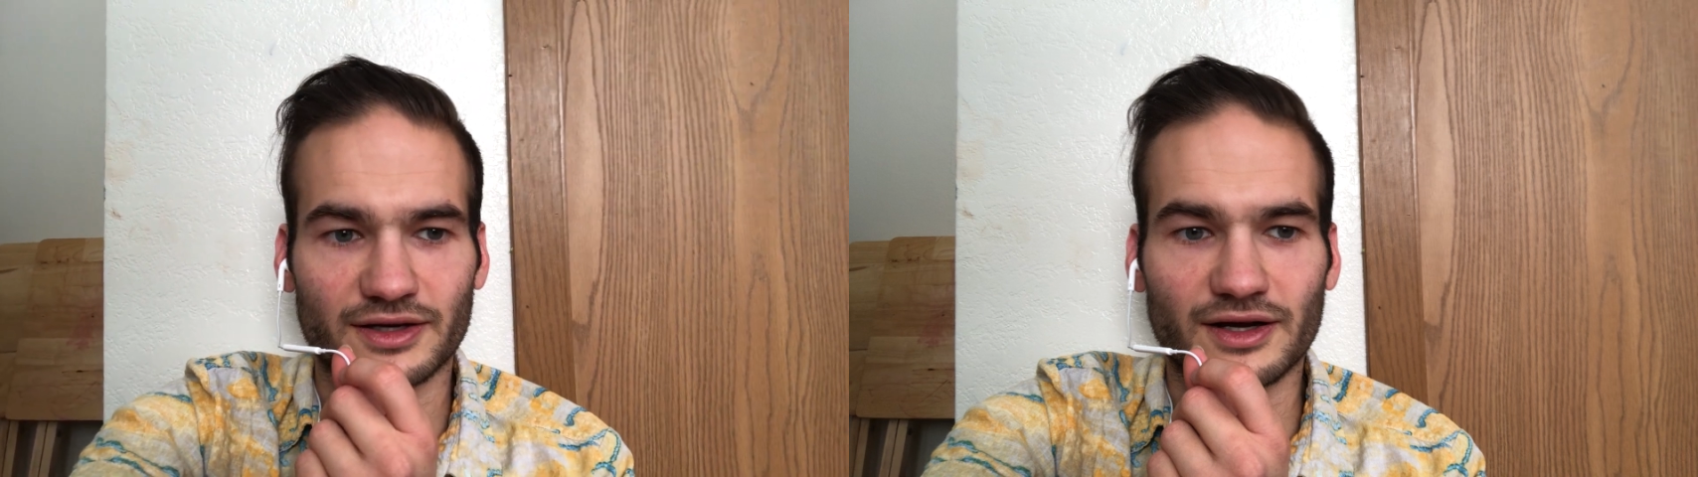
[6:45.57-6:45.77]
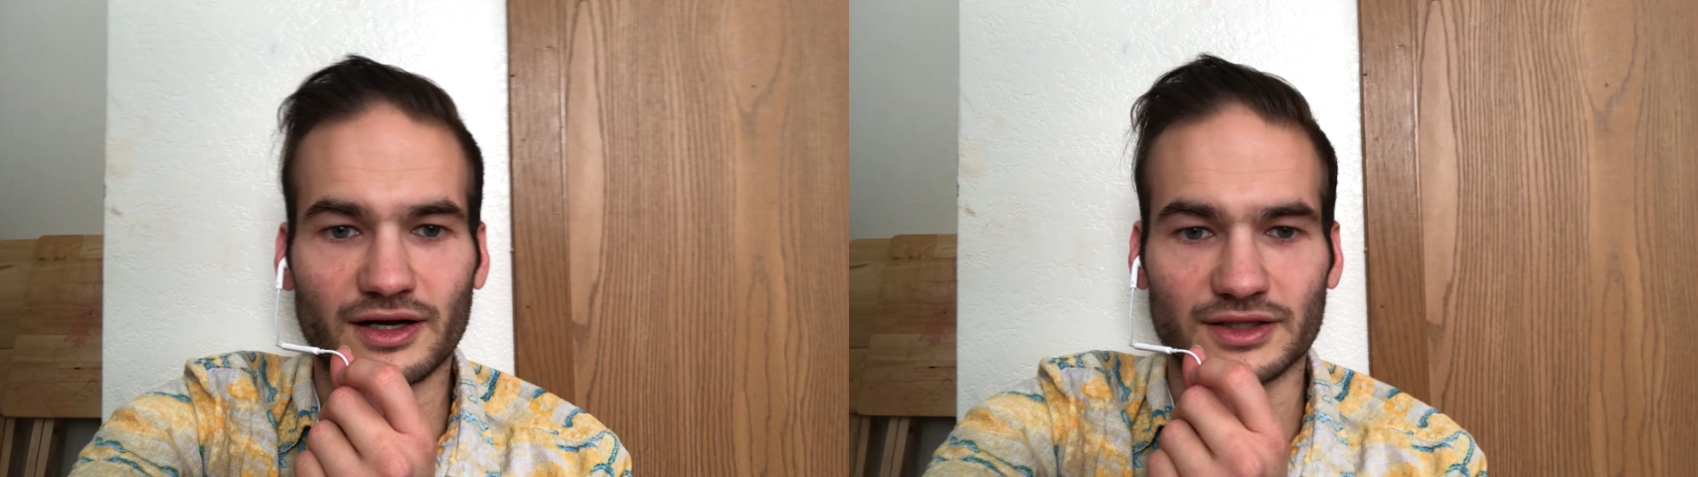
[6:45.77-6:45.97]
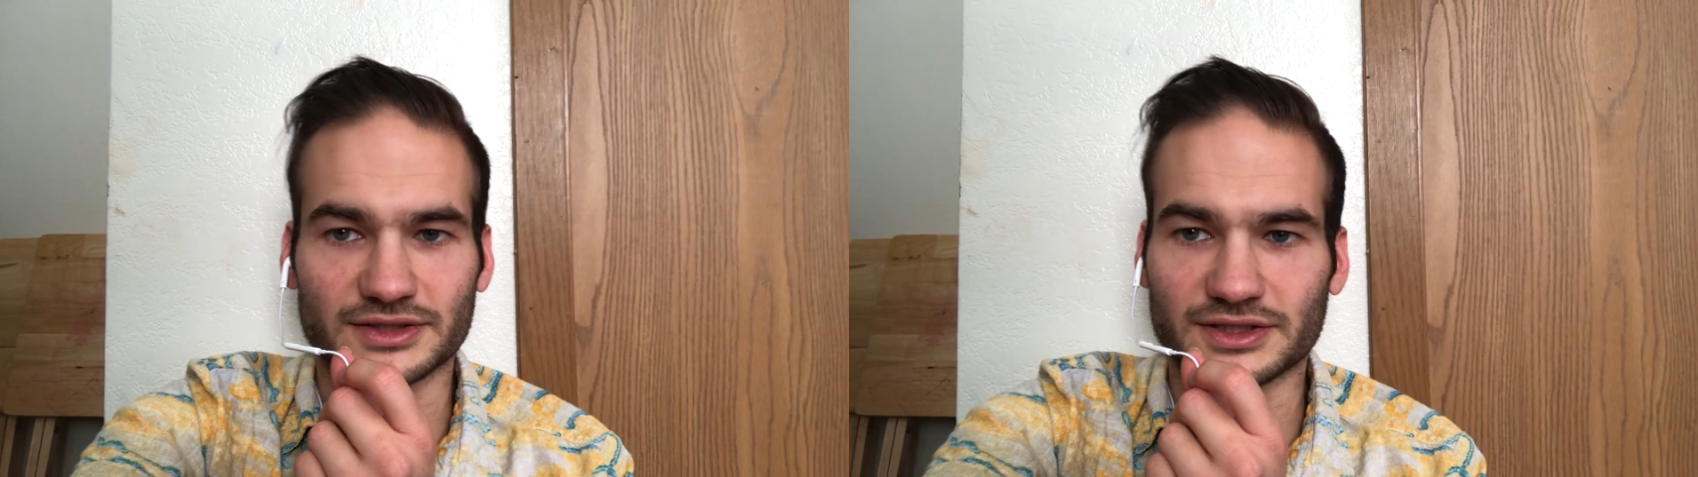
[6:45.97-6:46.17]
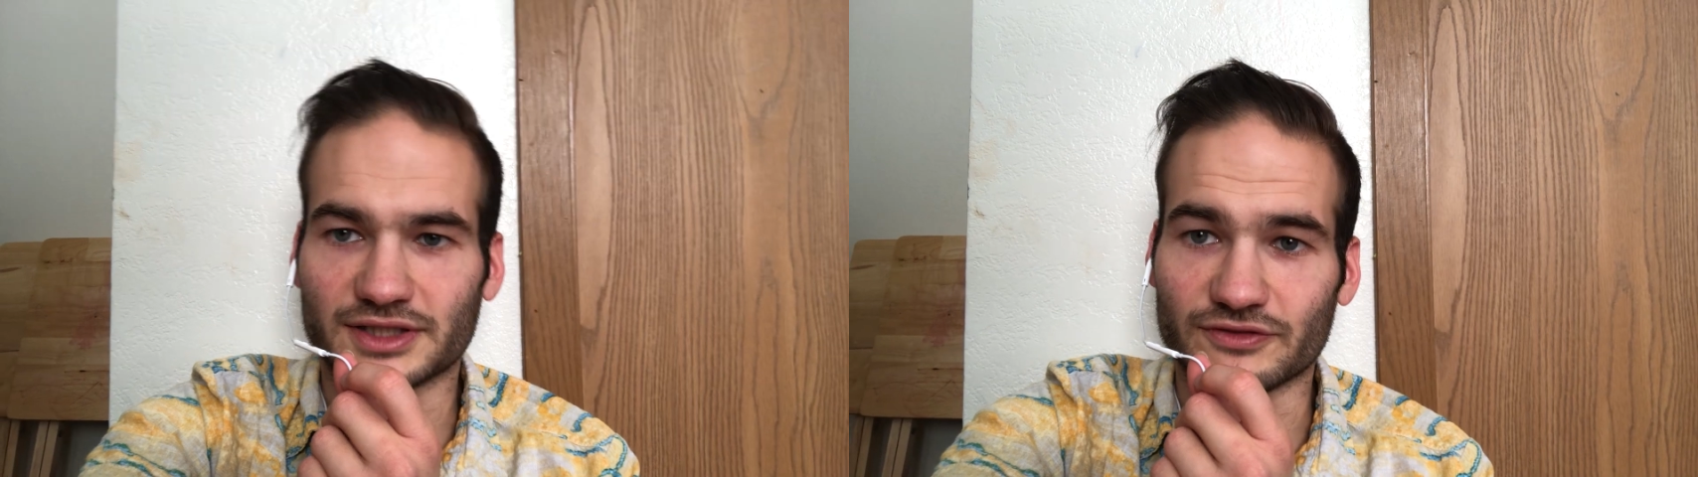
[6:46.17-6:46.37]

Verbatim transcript: conscious